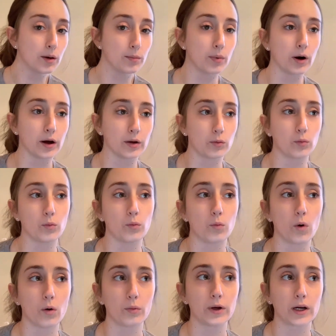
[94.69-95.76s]
But
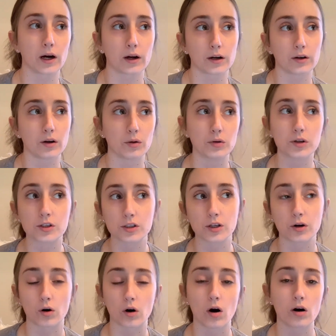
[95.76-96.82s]
what we kind of noticed
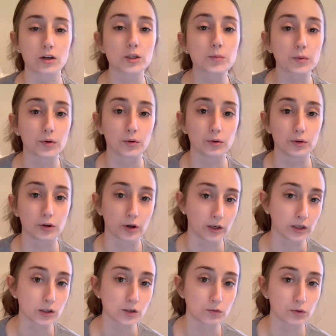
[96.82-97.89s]
in our hospital
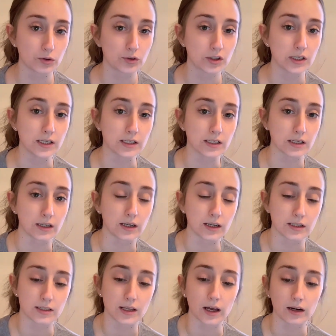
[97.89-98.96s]
during this flu season
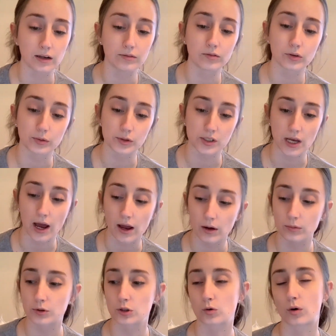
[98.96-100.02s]
is that influenza A
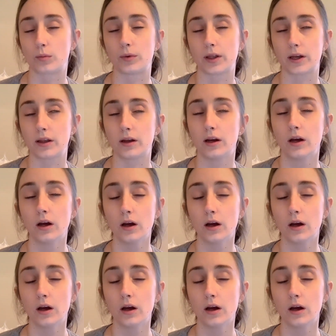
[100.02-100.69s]
was normally